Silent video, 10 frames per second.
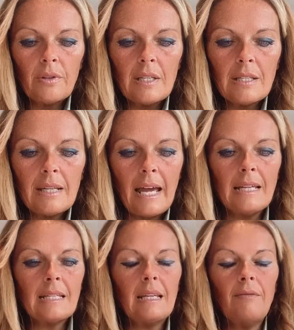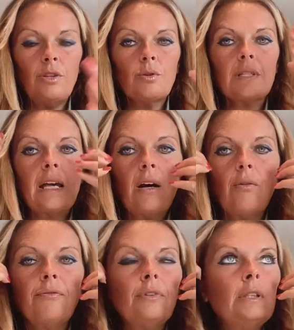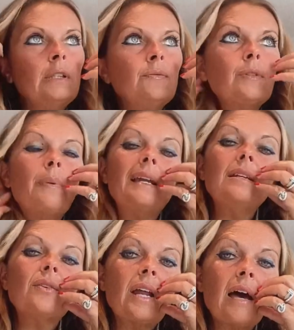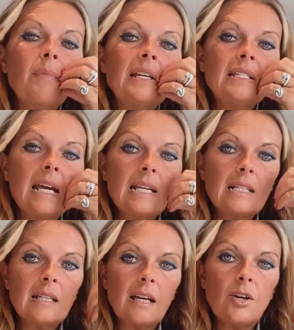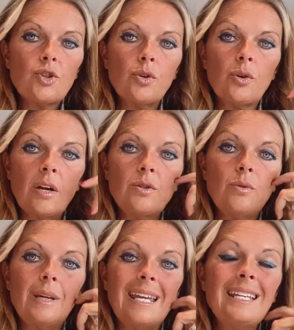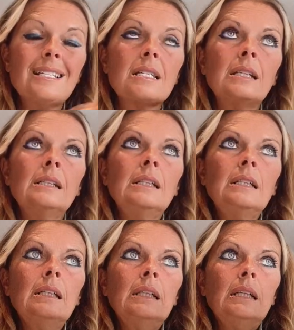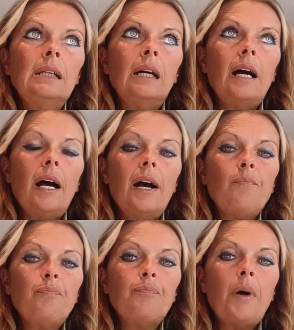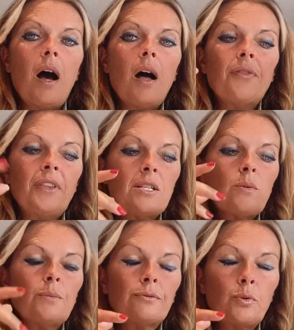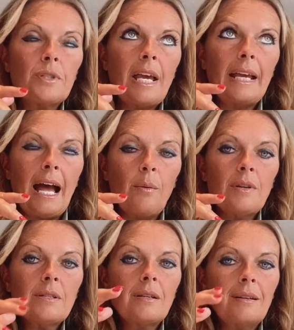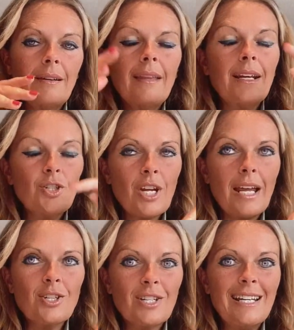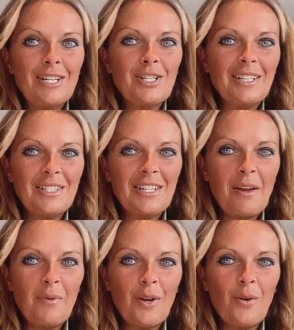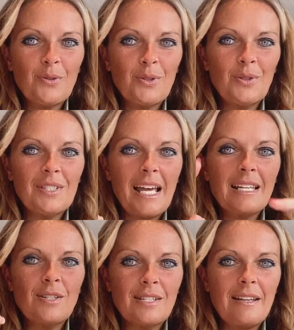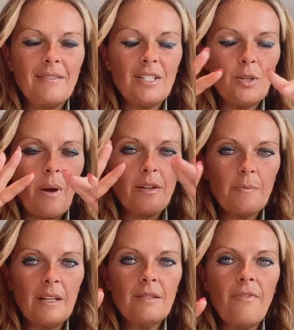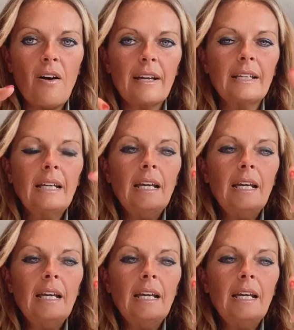these tests, giving yourself, depending on how many days the country you're going to needs. But this one was 48 hours, and then it changed literally the day we got through the test to 72 hours, but it's fine.